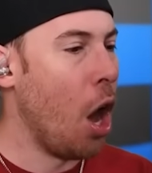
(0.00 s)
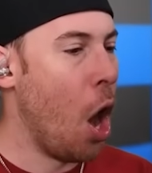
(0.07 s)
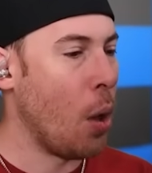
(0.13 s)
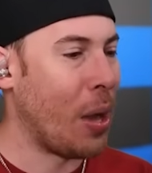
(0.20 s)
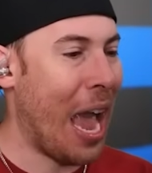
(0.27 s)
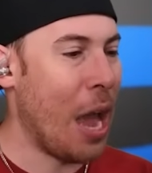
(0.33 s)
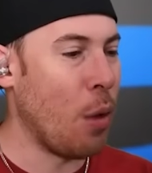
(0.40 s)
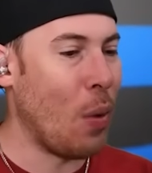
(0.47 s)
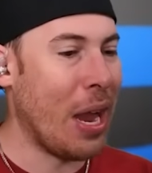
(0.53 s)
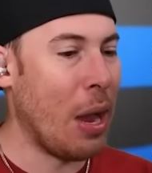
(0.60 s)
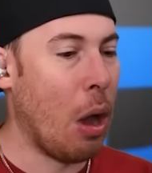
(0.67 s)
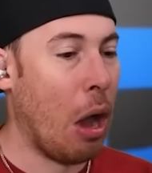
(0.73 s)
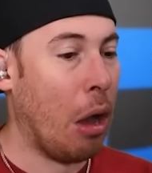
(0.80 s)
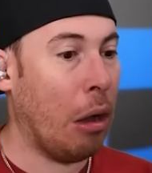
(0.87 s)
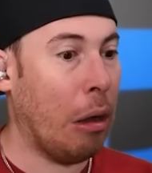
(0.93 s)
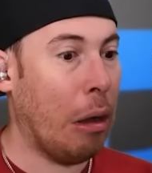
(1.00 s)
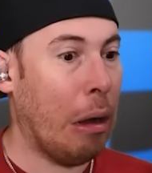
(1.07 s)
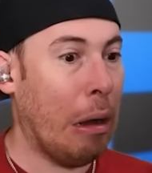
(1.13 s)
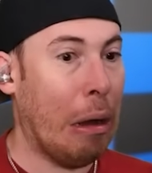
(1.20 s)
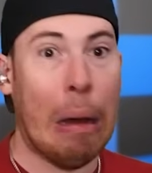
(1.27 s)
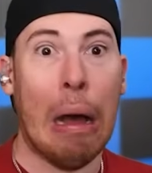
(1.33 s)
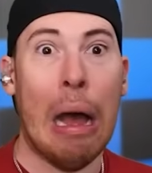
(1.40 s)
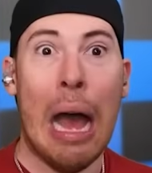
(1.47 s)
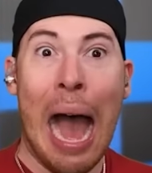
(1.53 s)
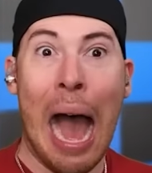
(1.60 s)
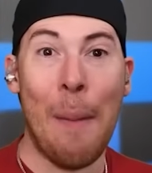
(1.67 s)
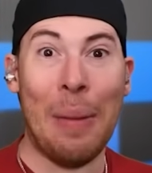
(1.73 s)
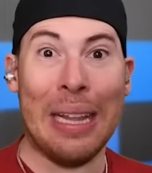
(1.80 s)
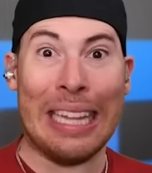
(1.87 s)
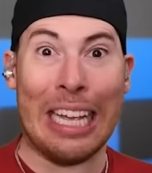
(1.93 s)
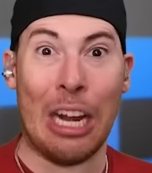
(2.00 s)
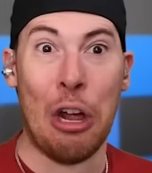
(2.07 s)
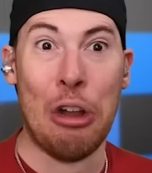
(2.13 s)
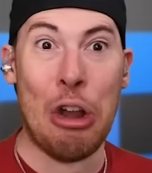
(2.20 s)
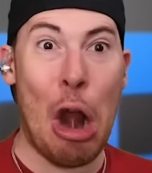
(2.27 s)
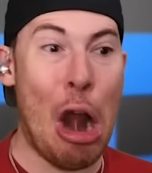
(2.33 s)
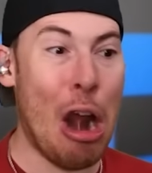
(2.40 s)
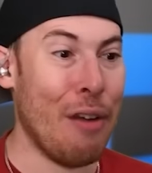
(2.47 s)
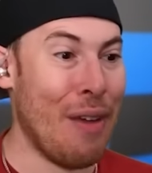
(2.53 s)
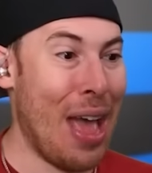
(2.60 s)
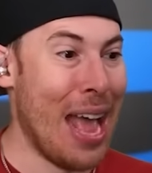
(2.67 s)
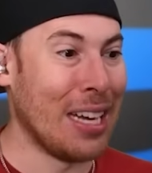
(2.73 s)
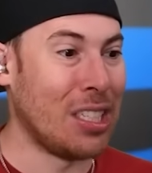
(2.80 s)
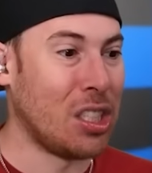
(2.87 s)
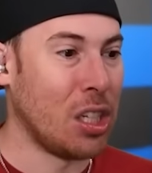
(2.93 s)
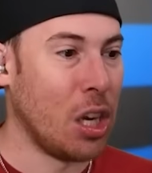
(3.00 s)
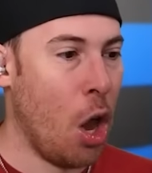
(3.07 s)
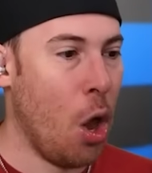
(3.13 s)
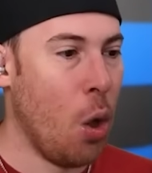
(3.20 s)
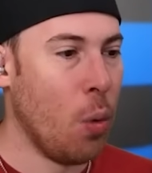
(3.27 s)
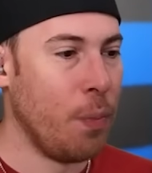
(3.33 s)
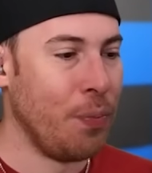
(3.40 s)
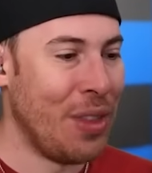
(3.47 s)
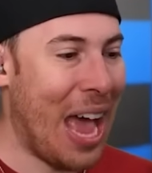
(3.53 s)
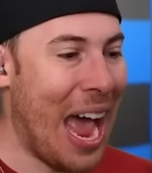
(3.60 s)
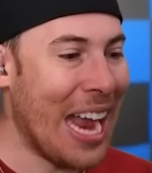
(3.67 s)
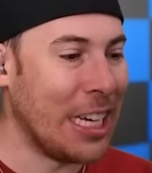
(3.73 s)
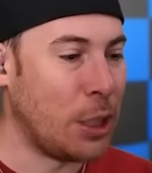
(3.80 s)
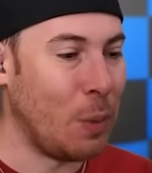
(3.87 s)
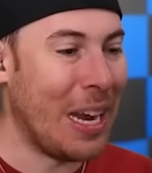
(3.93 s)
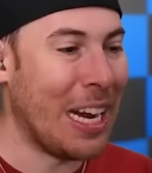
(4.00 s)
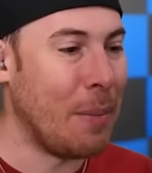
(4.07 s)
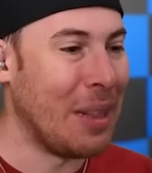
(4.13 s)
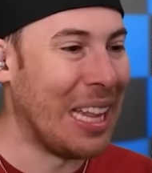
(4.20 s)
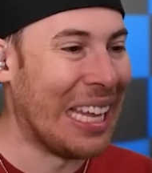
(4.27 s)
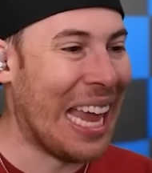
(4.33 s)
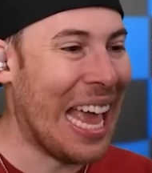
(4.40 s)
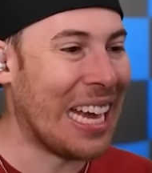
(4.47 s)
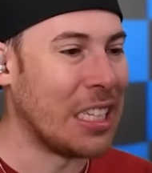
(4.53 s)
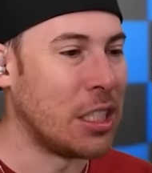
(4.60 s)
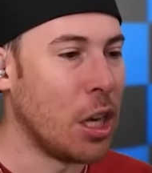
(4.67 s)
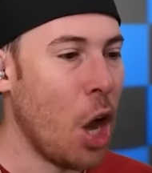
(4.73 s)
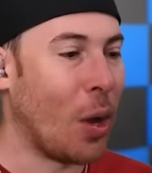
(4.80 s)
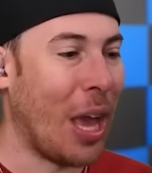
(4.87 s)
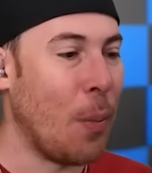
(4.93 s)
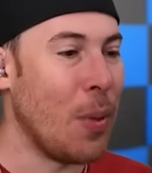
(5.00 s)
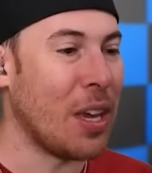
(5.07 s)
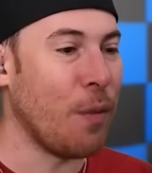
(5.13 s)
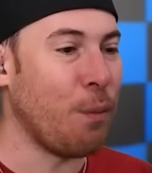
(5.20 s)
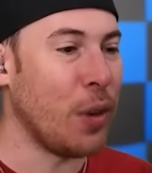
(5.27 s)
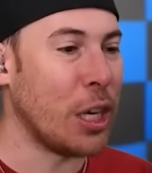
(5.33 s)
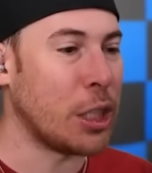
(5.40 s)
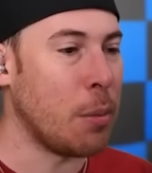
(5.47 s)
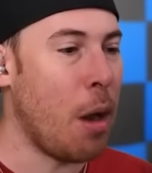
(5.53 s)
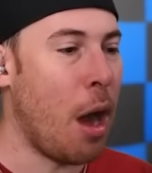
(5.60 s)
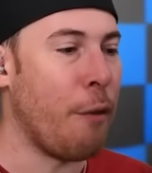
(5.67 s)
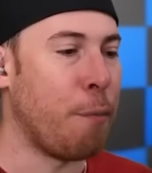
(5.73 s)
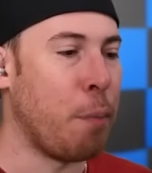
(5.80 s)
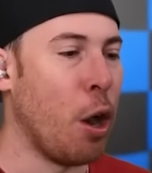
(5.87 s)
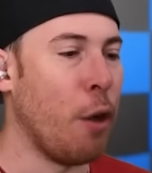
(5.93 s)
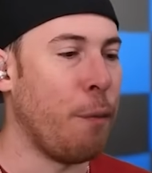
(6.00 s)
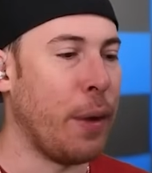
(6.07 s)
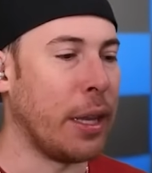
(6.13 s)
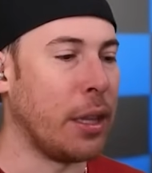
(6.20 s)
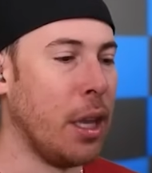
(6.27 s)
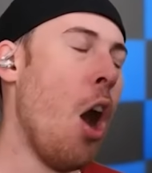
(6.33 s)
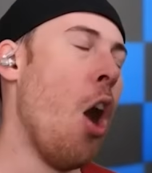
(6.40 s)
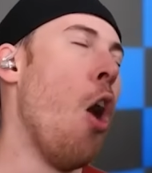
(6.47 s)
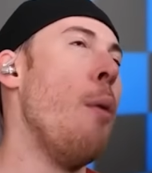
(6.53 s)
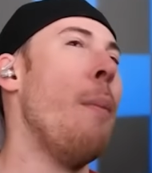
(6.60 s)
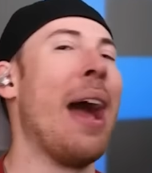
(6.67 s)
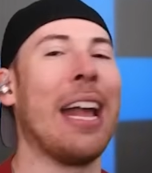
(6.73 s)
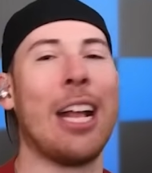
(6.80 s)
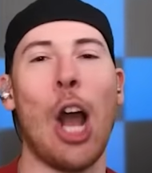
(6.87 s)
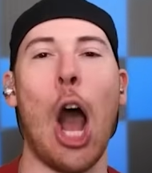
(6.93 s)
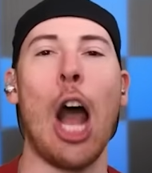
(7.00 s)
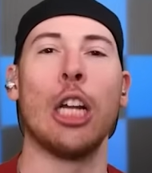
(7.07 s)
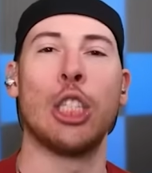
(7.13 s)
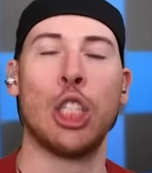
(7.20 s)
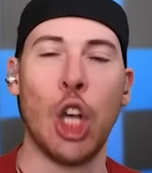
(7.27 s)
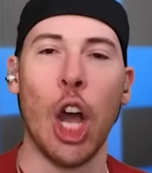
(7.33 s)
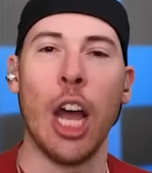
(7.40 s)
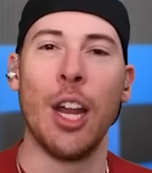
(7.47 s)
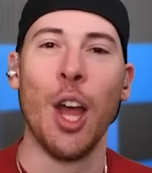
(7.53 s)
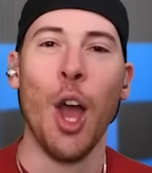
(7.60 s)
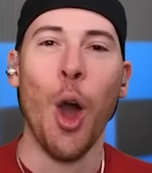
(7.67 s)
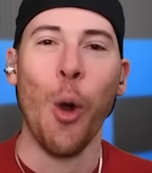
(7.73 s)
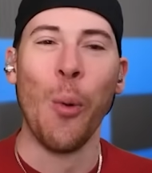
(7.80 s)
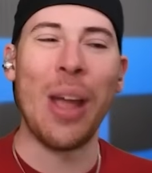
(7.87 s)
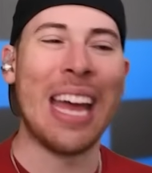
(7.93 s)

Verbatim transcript: Okay, we... Uh, I'm a little nervous. Oh, nice. We hit him in the legs. Okay, we can finish him off. Perfect. Oh, my gosh. Good.